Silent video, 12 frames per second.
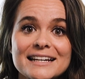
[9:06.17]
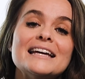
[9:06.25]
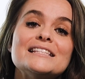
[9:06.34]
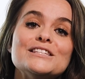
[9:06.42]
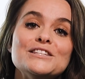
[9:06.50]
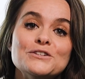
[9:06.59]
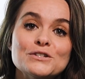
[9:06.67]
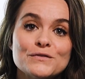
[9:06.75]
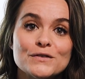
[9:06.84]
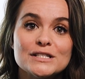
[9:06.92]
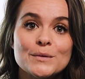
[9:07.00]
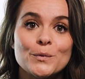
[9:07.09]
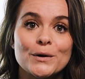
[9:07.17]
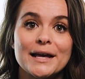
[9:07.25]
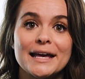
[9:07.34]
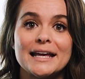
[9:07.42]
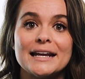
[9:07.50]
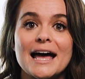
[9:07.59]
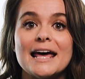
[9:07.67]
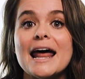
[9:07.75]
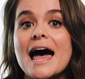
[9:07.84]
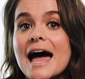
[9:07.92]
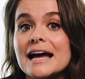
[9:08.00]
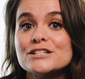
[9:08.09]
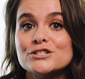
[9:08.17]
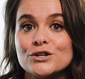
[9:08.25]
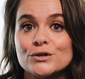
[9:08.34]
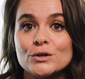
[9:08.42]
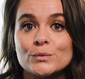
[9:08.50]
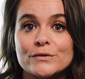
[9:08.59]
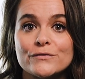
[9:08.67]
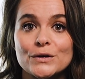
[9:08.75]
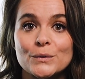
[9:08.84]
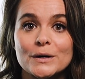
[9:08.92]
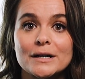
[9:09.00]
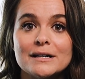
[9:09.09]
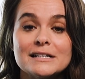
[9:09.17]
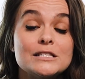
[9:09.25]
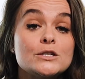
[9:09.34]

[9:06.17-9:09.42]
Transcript: it's useful to bring in an external reviewer